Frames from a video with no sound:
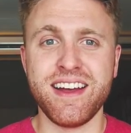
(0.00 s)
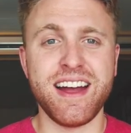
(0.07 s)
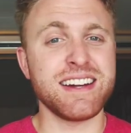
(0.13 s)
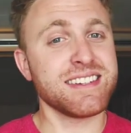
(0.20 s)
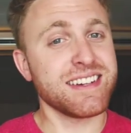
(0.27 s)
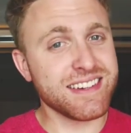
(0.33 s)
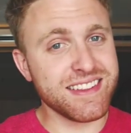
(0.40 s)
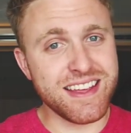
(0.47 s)
I
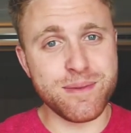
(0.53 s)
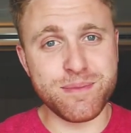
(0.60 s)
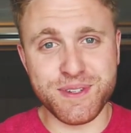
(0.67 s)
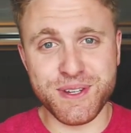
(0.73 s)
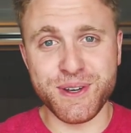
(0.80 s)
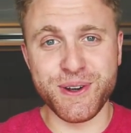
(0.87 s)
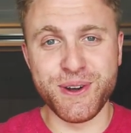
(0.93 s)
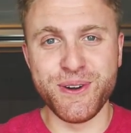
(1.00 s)
talked to them
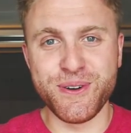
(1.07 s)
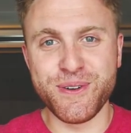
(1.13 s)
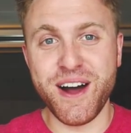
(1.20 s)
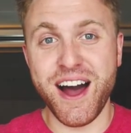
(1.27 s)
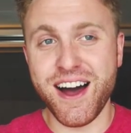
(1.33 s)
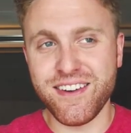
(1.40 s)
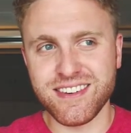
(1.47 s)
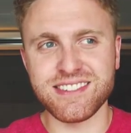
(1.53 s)
too,
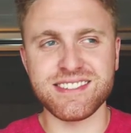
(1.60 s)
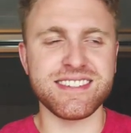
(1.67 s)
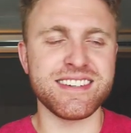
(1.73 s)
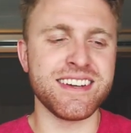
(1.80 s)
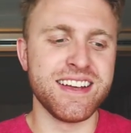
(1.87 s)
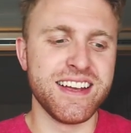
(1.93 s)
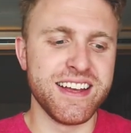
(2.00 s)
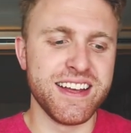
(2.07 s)
obviously.